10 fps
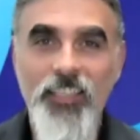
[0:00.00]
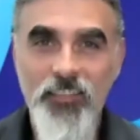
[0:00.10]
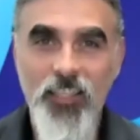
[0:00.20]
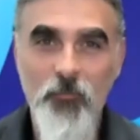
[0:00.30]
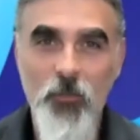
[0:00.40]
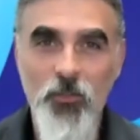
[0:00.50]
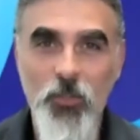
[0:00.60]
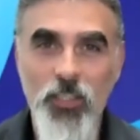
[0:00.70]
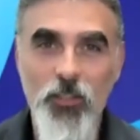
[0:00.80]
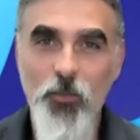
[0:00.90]
Moser
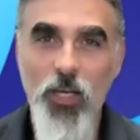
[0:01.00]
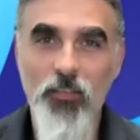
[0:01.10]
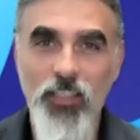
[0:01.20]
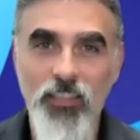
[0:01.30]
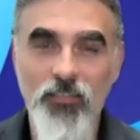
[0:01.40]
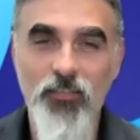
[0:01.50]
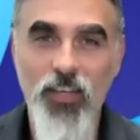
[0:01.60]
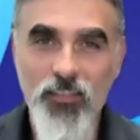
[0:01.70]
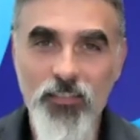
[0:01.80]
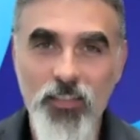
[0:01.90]
here, the traveling
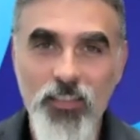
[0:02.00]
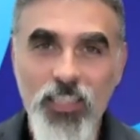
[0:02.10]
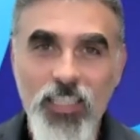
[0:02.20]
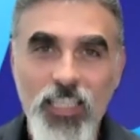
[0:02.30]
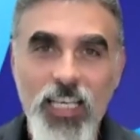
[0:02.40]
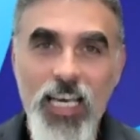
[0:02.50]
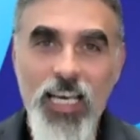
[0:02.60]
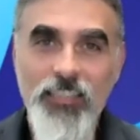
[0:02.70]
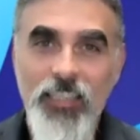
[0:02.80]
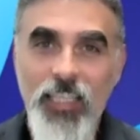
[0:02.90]
investor.
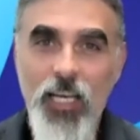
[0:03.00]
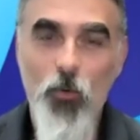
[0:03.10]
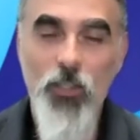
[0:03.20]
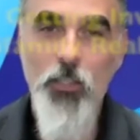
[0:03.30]
And today I want